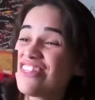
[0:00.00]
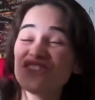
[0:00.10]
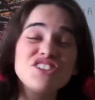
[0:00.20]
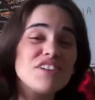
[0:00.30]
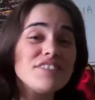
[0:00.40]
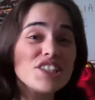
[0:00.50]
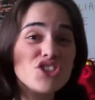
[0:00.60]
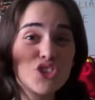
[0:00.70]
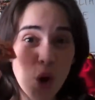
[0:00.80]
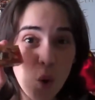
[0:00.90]
This stuff is
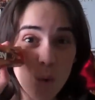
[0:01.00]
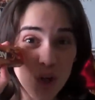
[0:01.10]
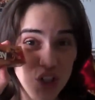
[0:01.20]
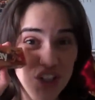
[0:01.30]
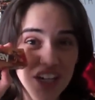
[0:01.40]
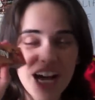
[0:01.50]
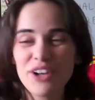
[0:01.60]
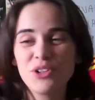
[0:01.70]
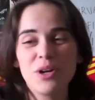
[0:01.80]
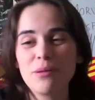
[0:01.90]
so good.
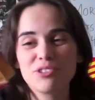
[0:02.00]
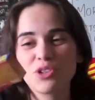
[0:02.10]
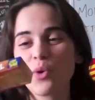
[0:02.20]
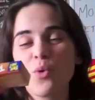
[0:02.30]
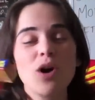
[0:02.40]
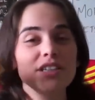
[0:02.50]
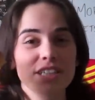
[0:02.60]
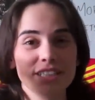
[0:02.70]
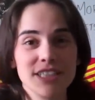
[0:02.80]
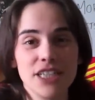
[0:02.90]
I don't know. I'm so
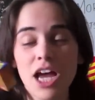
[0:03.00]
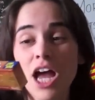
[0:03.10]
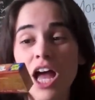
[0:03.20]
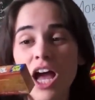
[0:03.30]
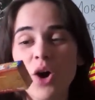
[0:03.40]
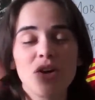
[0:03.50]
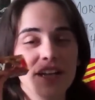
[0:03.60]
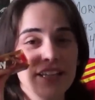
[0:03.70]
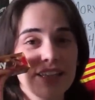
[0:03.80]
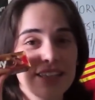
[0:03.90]
addicted.
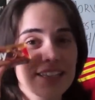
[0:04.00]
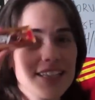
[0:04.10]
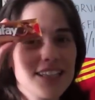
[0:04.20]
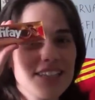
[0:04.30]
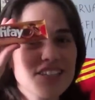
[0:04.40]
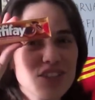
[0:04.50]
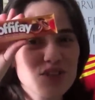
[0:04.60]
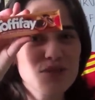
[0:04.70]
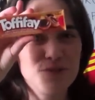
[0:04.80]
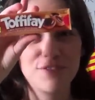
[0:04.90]
Okay, th this
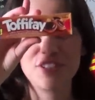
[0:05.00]
there's a,